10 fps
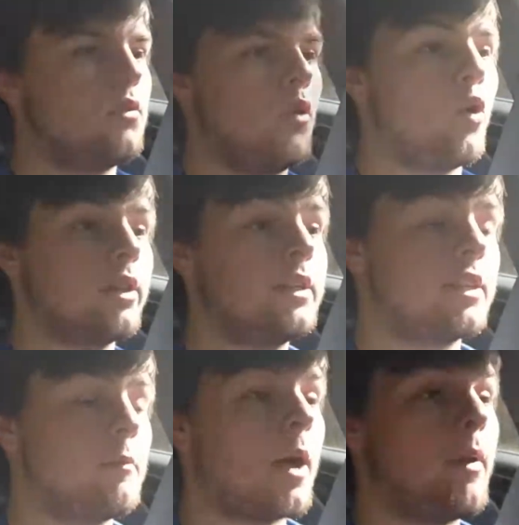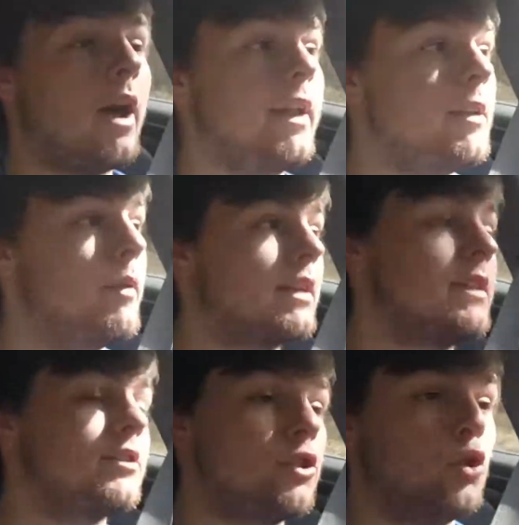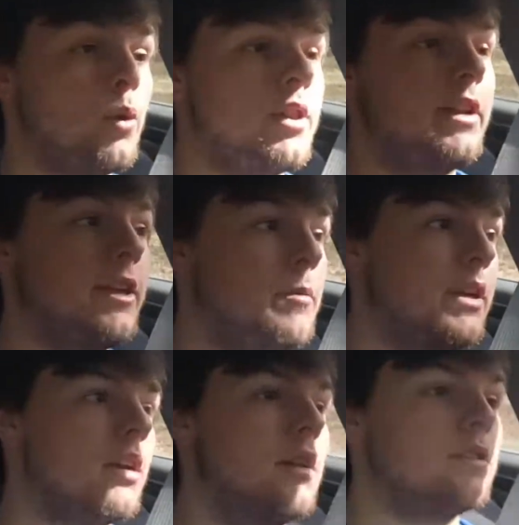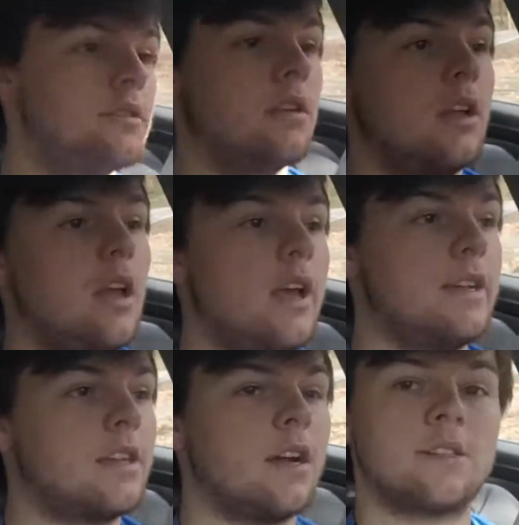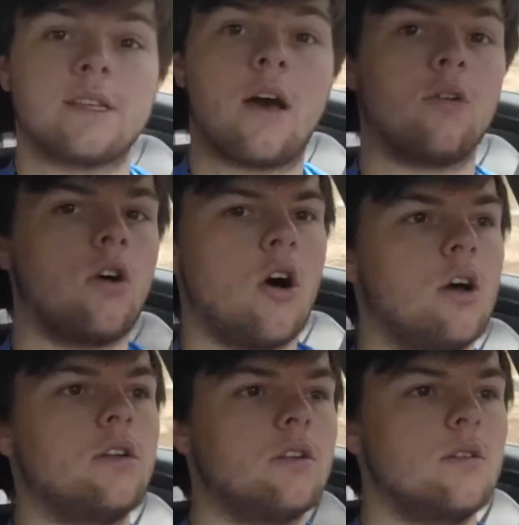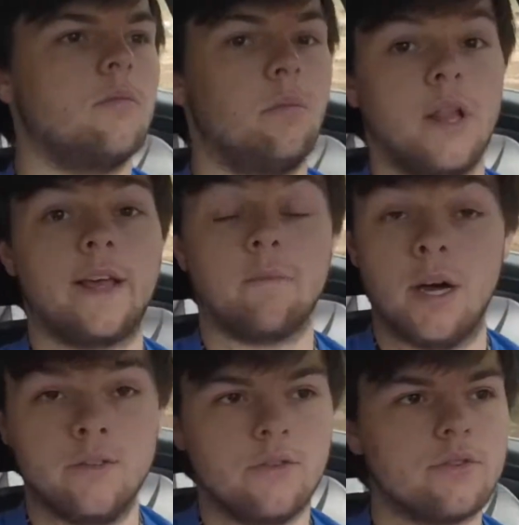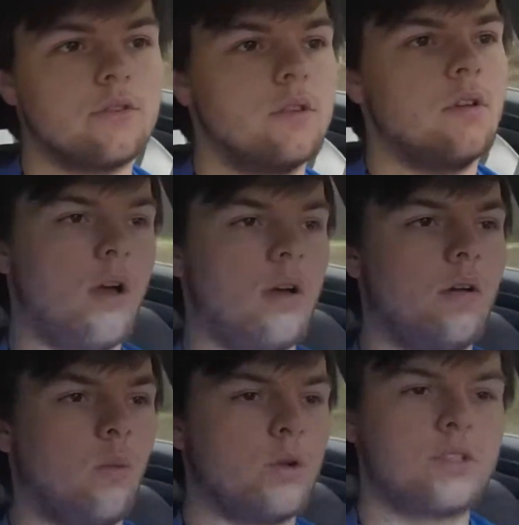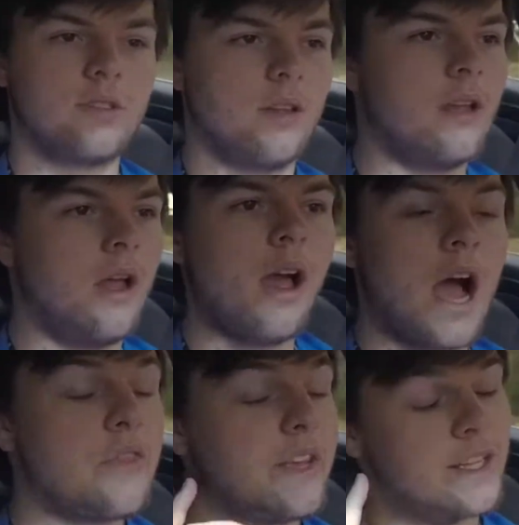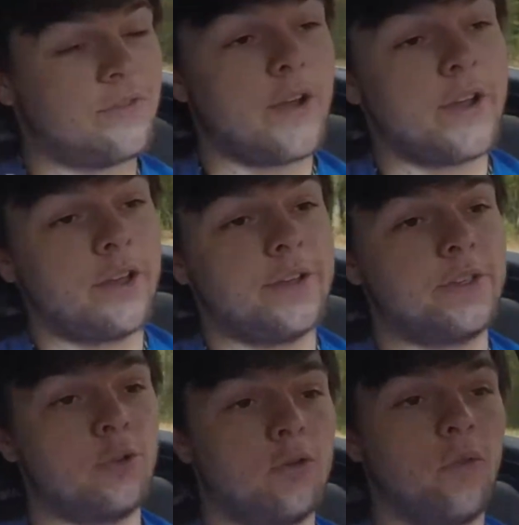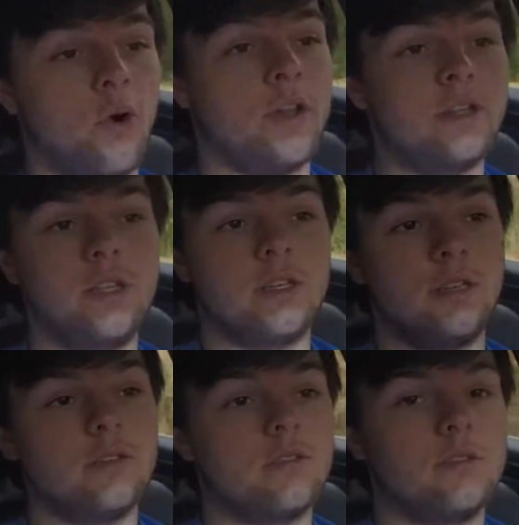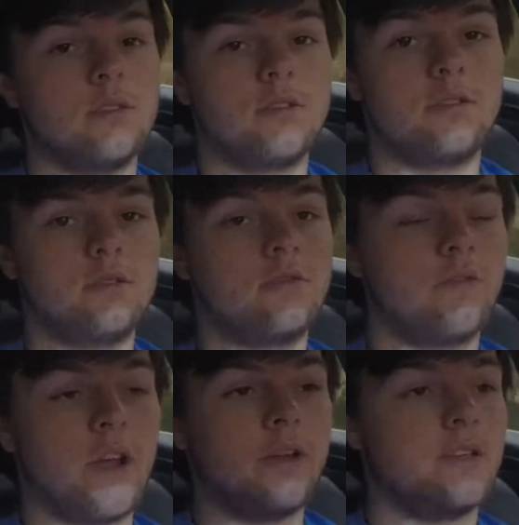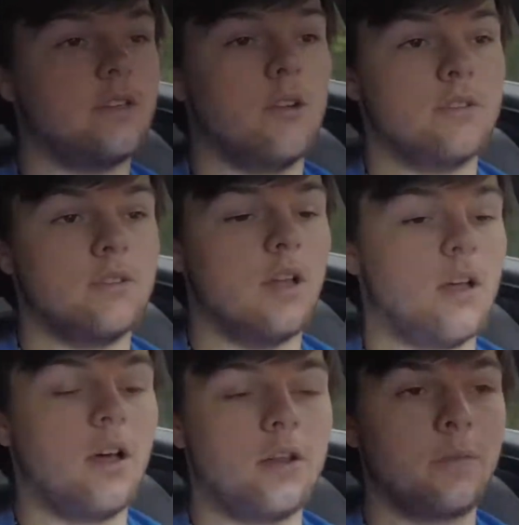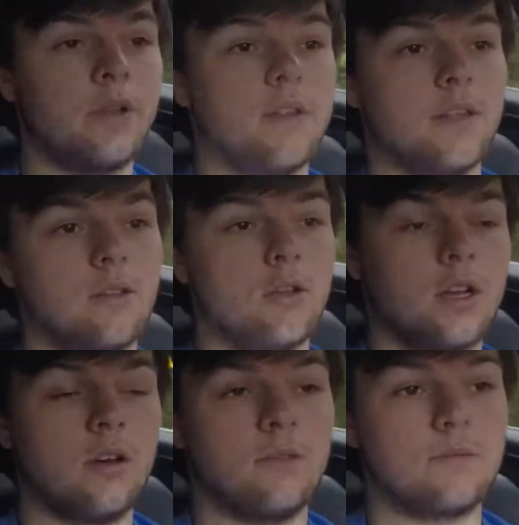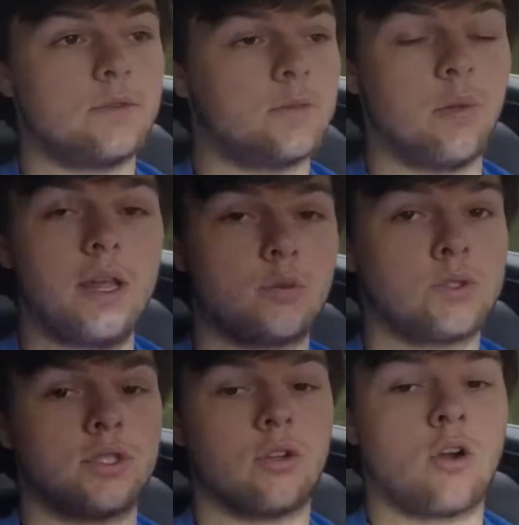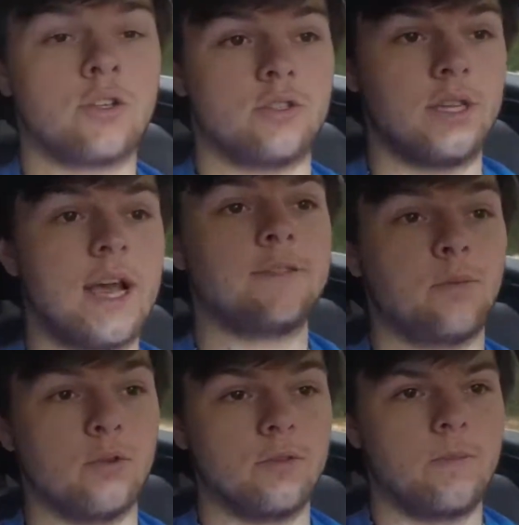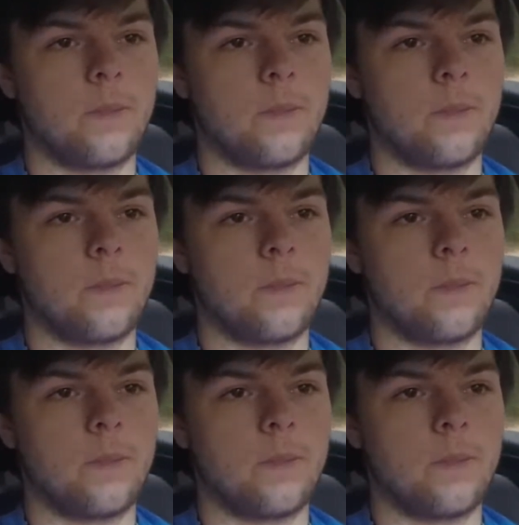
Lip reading: Or at least in my mind, it makes sense to do it the way they did, because it cuts out on blank buttons, which I think is very good to avoid the very, unappealing look of blank switches across your dashboard.